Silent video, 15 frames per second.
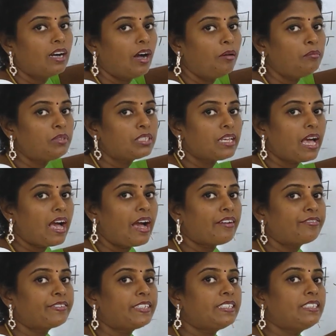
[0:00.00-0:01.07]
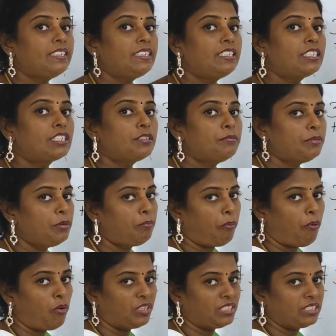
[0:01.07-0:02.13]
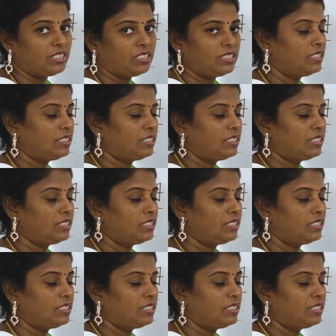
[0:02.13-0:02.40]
comes after the decimal point.